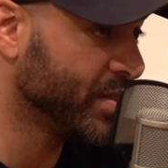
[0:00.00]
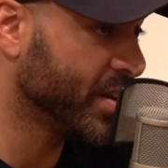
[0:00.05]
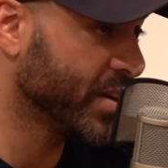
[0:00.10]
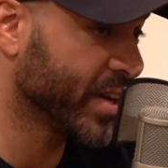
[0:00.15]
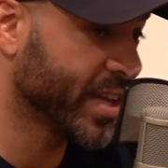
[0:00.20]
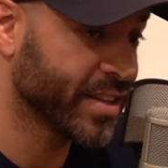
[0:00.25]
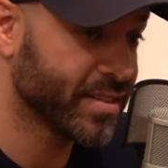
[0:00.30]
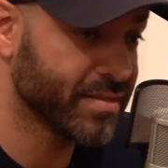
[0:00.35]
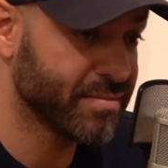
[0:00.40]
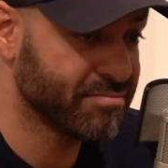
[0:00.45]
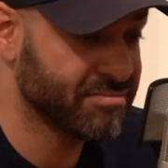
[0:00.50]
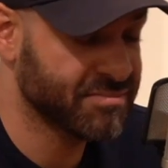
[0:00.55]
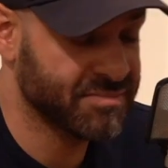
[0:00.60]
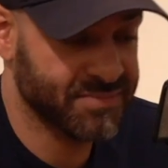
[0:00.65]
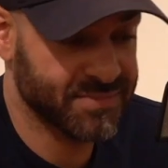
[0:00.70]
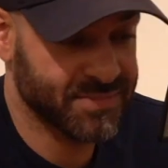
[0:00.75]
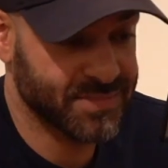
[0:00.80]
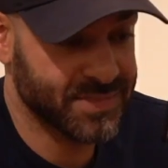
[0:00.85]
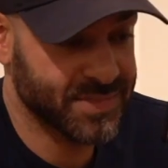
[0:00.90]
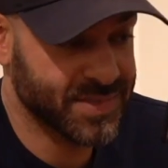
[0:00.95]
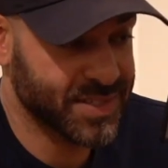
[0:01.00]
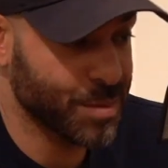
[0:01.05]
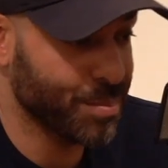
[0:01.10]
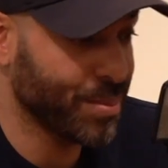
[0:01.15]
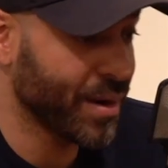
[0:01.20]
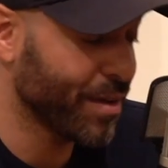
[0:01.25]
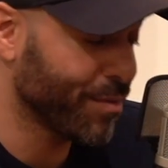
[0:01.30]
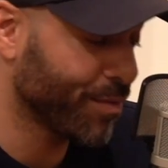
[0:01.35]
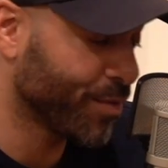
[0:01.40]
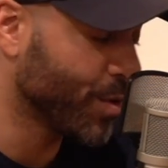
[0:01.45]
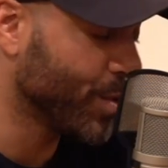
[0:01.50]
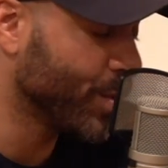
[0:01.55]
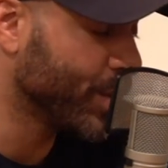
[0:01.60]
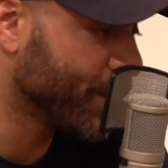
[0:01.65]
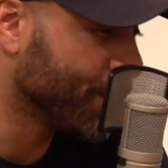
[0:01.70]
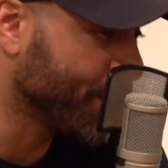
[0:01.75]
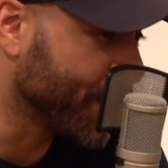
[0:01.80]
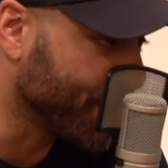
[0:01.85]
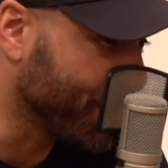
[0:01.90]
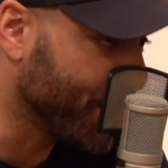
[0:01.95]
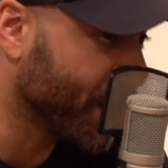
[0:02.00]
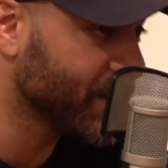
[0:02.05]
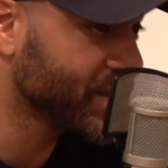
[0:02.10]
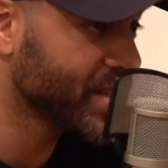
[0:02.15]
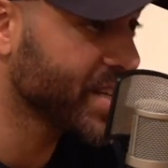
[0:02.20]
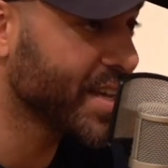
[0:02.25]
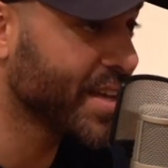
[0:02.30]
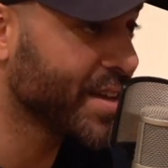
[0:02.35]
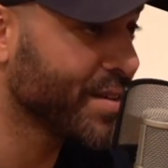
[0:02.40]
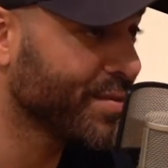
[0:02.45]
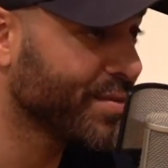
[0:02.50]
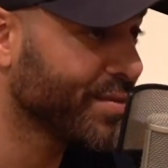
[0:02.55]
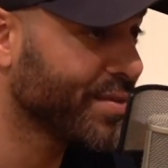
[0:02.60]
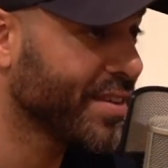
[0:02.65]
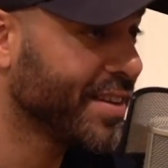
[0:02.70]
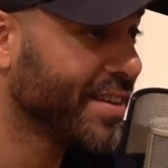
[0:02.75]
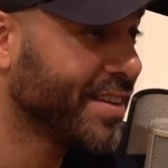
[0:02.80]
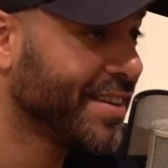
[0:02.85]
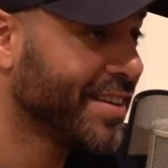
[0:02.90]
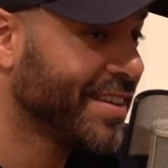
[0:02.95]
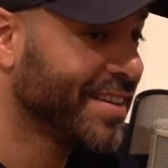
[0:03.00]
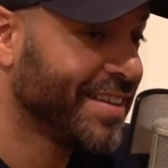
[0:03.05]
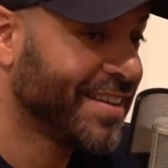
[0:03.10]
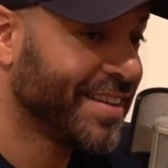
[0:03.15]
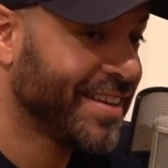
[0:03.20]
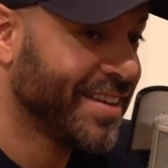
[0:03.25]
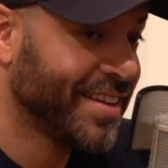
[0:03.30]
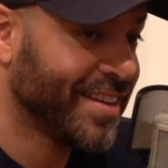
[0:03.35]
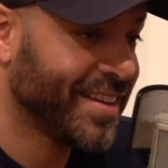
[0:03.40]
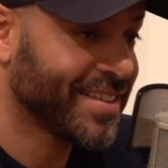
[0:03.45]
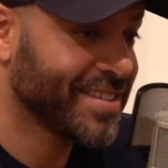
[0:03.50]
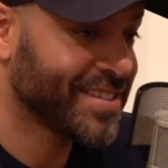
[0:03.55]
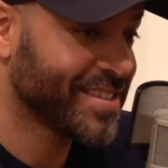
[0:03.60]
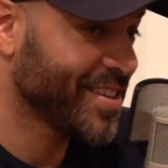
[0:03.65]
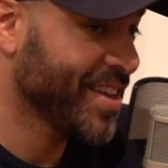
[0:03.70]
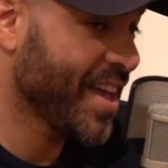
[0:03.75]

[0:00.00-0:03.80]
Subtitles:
looking to play forward, be positive. So